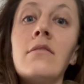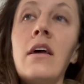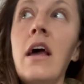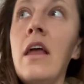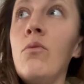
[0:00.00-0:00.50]

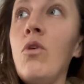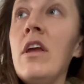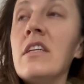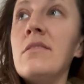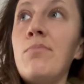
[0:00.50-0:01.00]
and
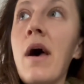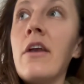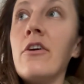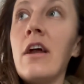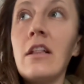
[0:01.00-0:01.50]
is
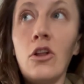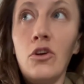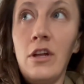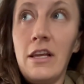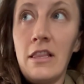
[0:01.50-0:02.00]
better at
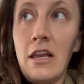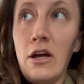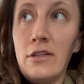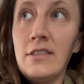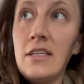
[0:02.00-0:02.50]
learning than
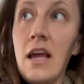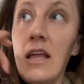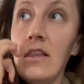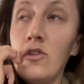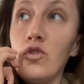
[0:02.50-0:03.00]
us.
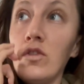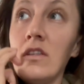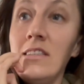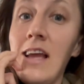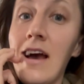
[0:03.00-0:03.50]
And the truth
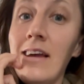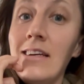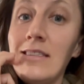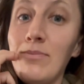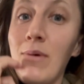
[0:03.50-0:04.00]
is, yeah,
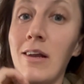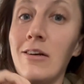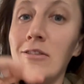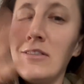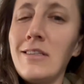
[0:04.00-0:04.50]
it's
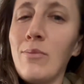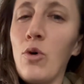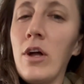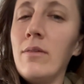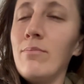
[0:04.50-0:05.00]
better
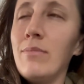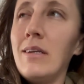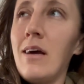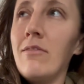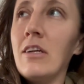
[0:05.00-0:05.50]
somewhat, but
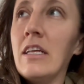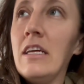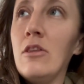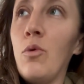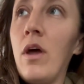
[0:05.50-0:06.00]
not really
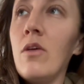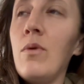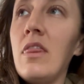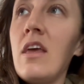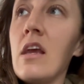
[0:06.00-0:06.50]
in the way that
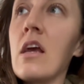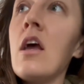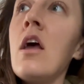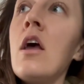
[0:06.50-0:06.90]
we think.